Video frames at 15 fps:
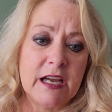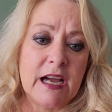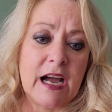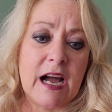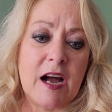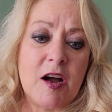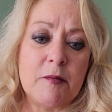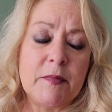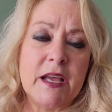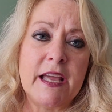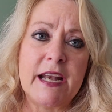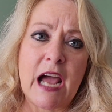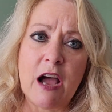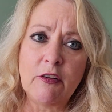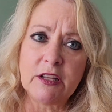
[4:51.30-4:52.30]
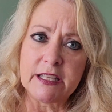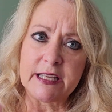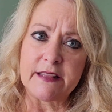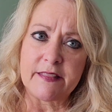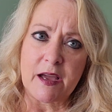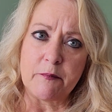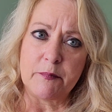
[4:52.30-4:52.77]
and I'll
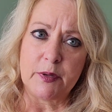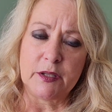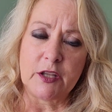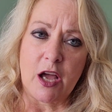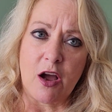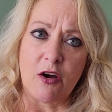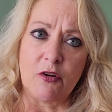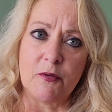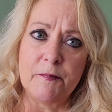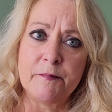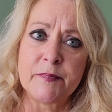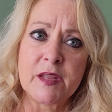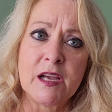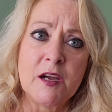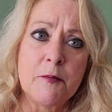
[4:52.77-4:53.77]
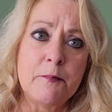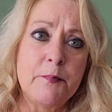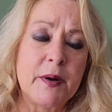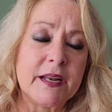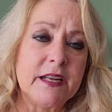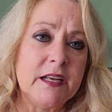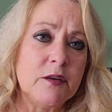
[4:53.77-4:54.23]
link them below.
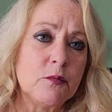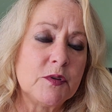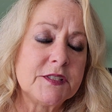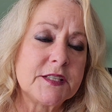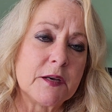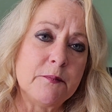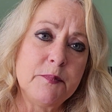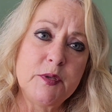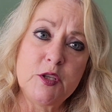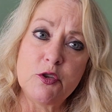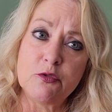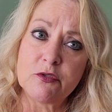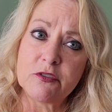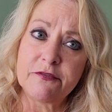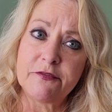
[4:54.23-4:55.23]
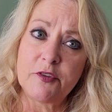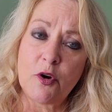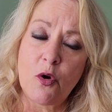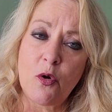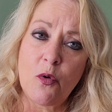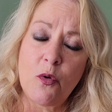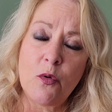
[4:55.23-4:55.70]
But it was a
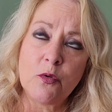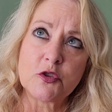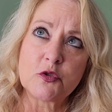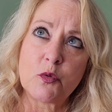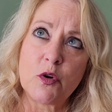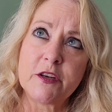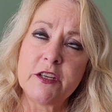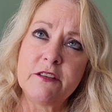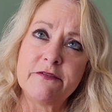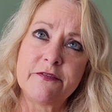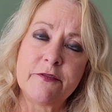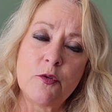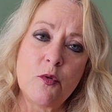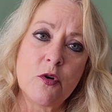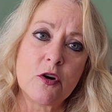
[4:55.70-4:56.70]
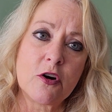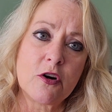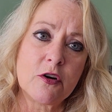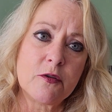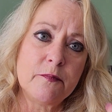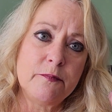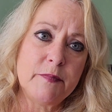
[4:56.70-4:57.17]
beautiful
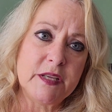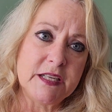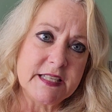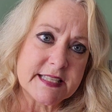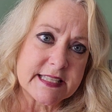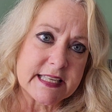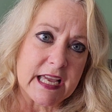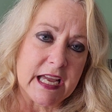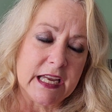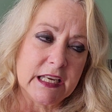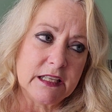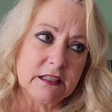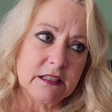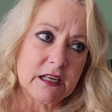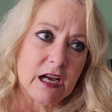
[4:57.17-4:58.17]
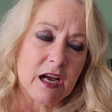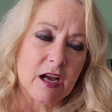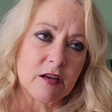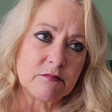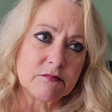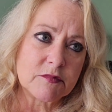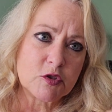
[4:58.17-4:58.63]
24 mini skein,
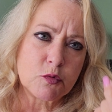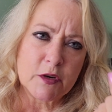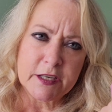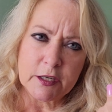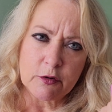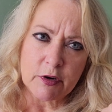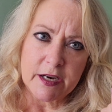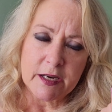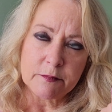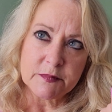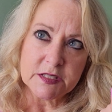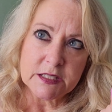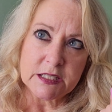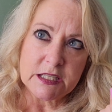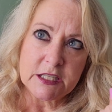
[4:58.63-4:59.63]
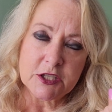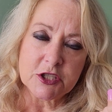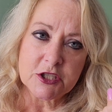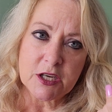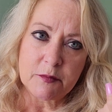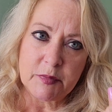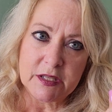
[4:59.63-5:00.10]
20 grams
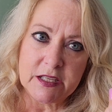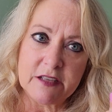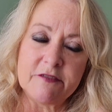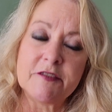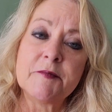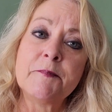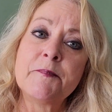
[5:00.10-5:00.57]
each, I believe,